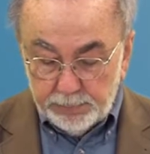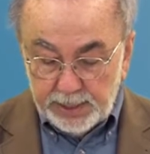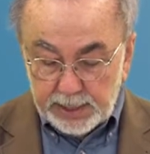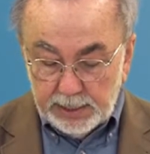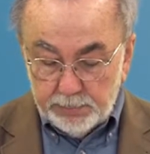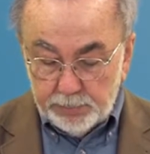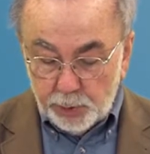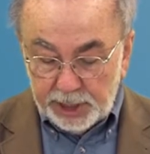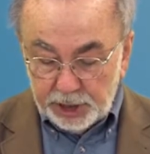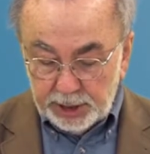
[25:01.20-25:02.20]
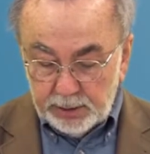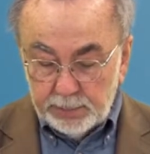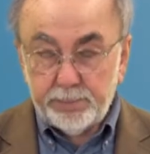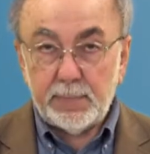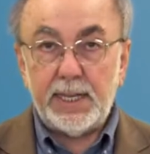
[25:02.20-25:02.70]
become
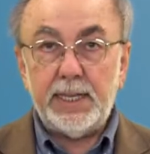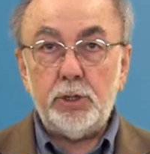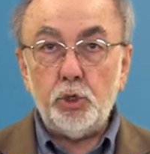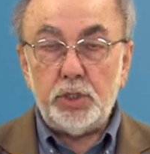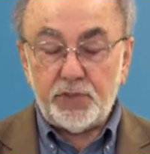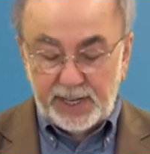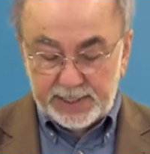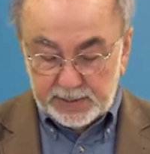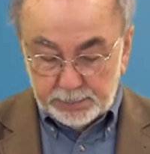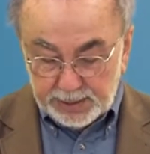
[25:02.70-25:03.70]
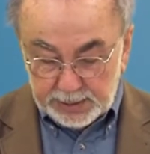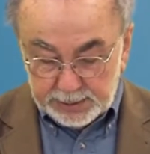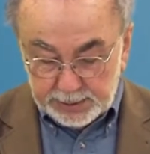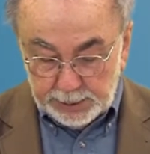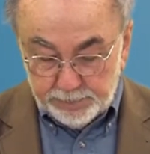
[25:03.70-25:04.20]
rigid and lose
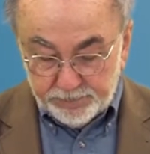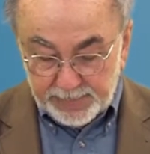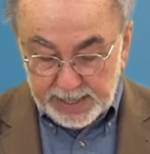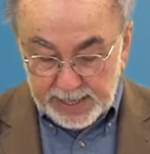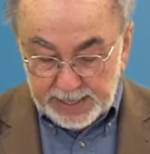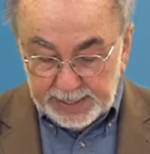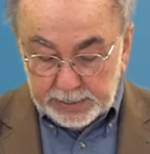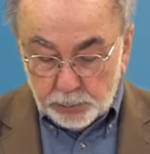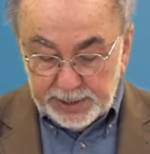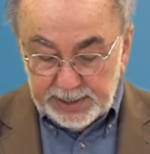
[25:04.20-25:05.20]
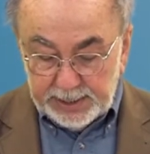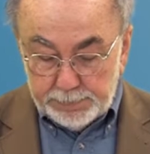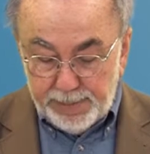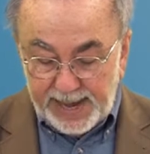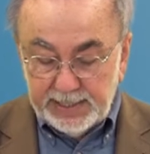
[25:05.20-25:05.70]
flexibility, increasing
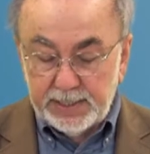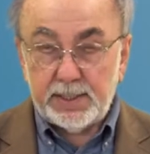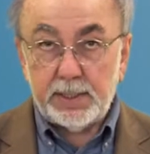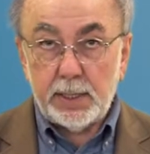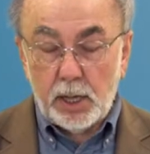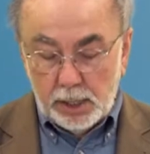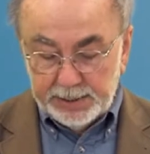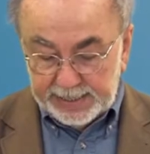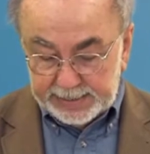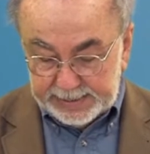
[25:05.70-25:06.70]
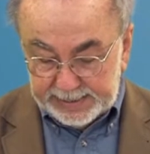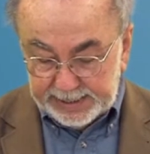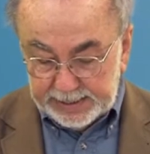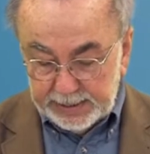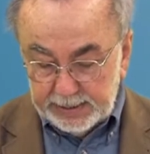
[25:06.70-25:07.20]
dependence on
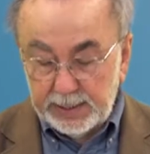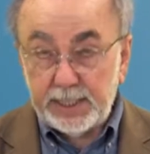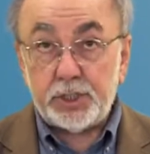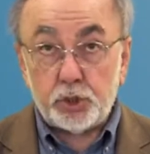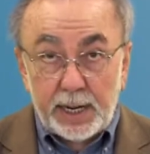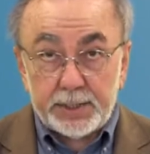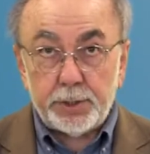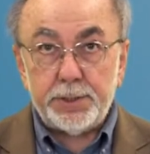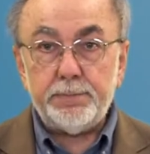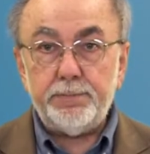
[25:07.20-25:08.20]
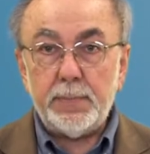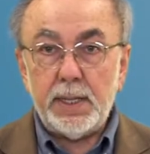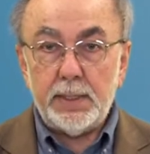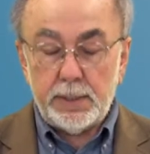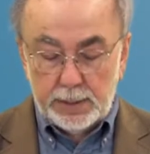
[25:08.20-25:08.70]
existing structures,
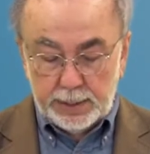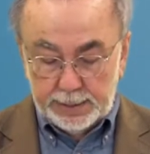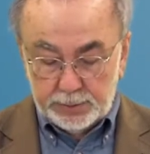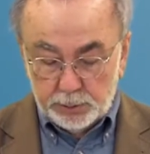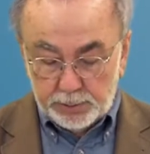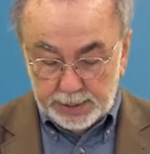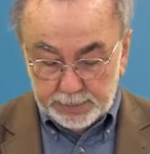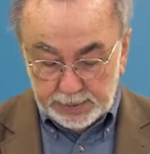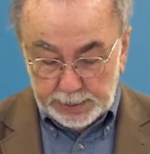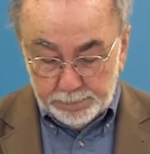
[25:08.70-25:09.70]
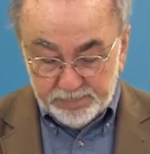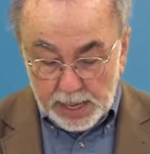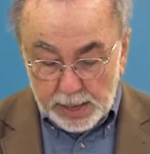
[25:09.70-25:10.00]
as you can see,